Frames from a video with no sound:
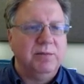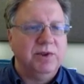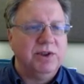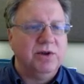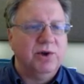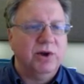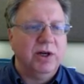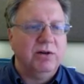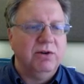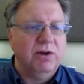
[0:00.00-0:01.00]
So you're going
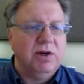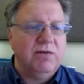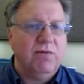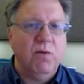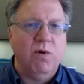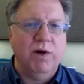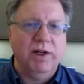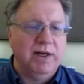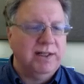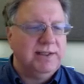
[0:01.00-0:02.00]
to look for
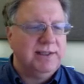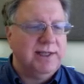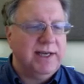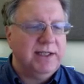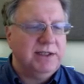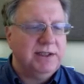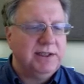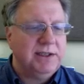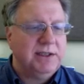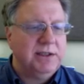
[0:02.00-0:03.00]
United
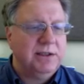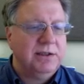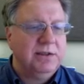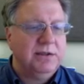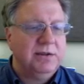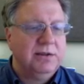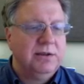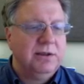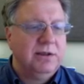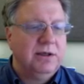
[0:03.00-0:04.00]
States.
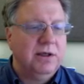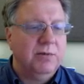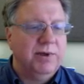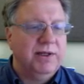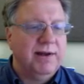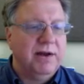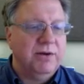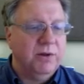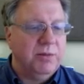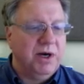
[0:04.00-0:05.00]
It'll be down
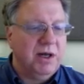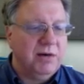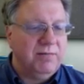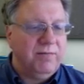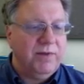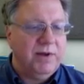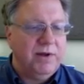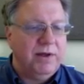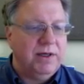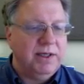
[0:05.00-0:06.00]
near the bottom,
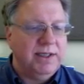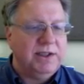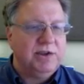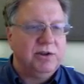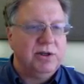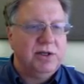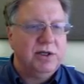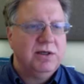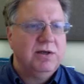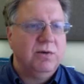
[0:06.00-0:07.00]
and Eastern.
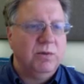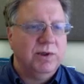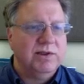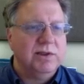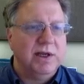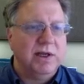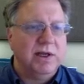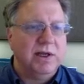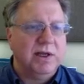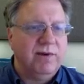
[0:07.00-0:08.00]
When you select the
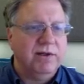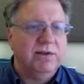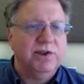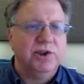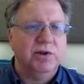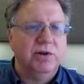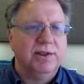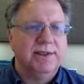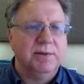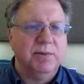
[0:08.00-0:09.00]
right field, it should
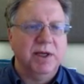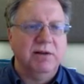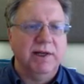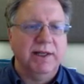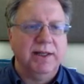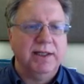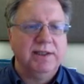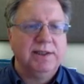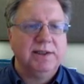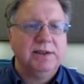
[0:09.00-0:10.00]
look something like
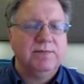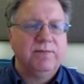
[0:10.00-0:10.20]
this.